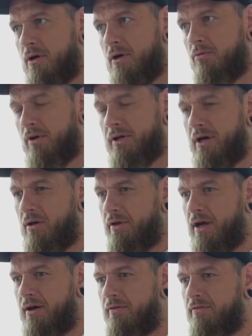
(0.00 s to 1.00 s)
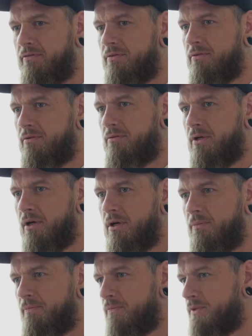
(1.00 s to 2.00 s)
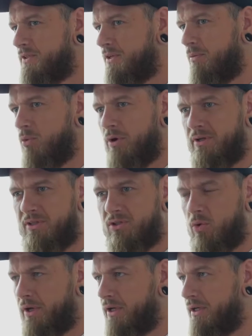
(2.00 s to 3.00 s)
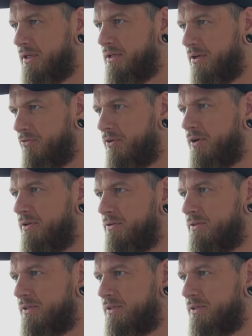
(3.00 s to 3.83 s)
Uh, right now, they have somewhat 20 different